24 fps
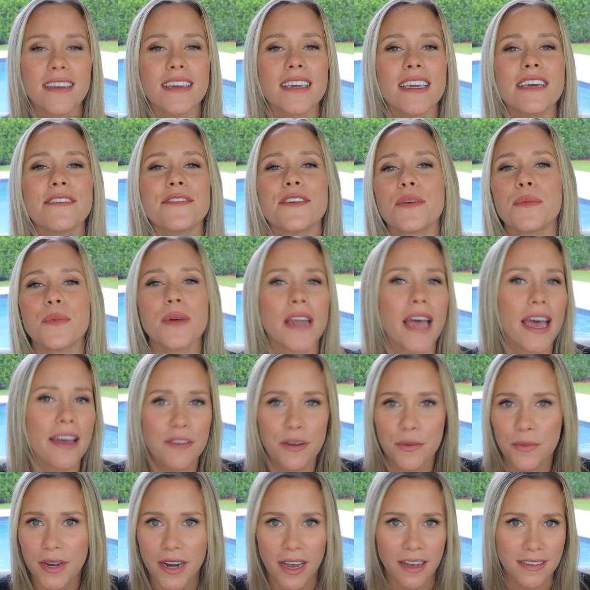even when
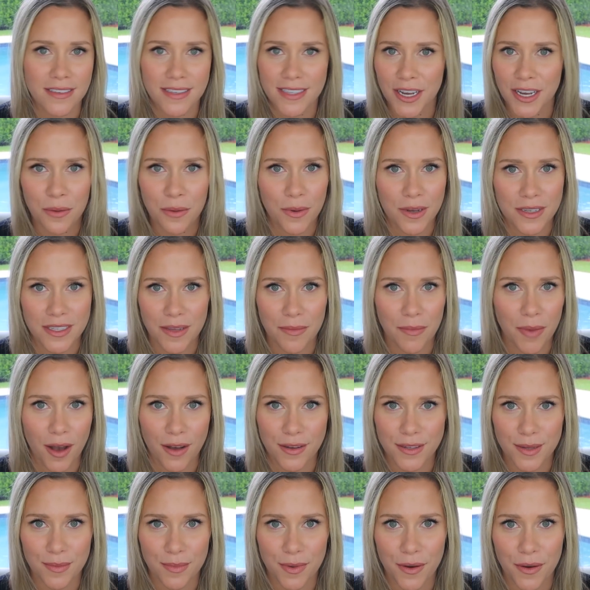everyone else wasn't
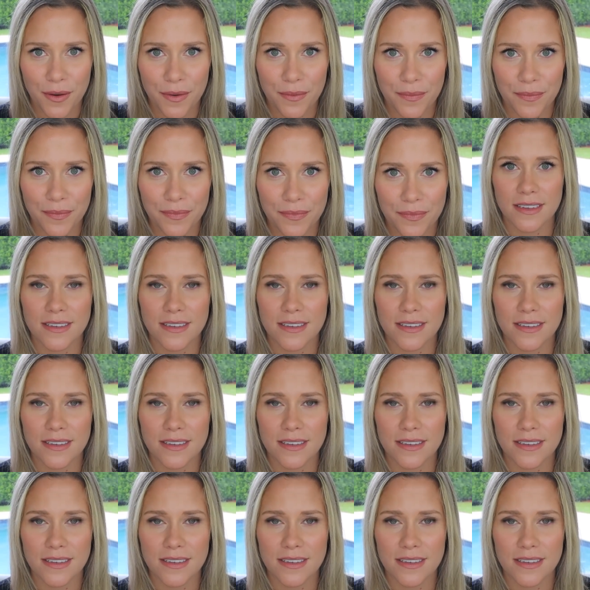possible.